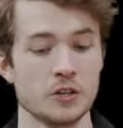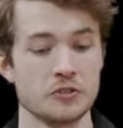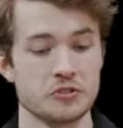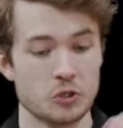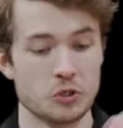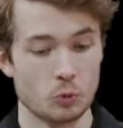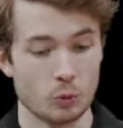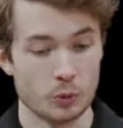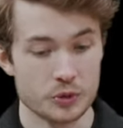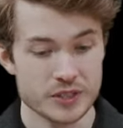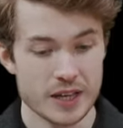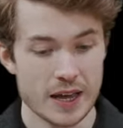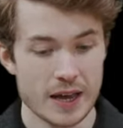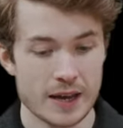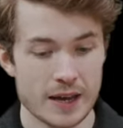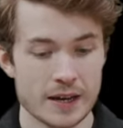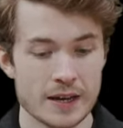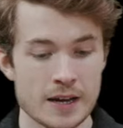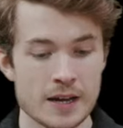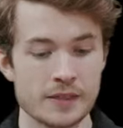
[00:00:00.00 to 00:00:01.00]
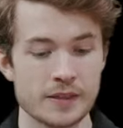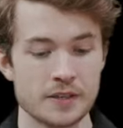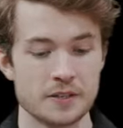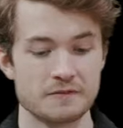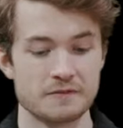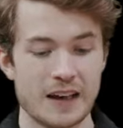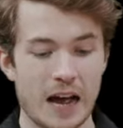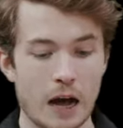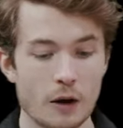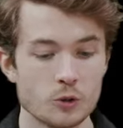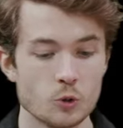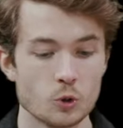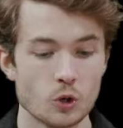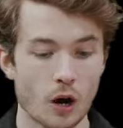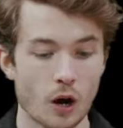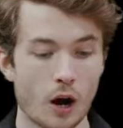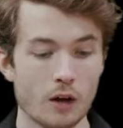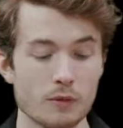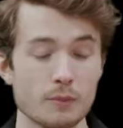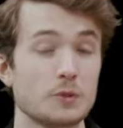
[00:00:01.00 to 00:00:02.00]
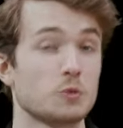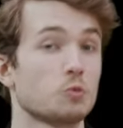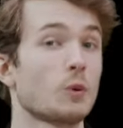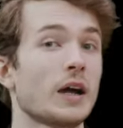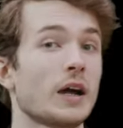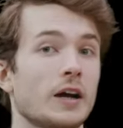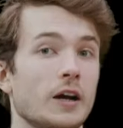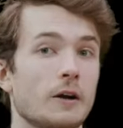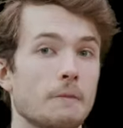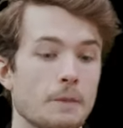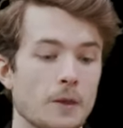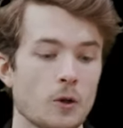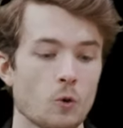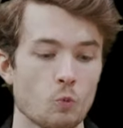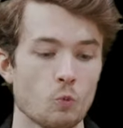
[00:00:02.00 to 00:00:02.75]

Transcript: So we'll say this value column is where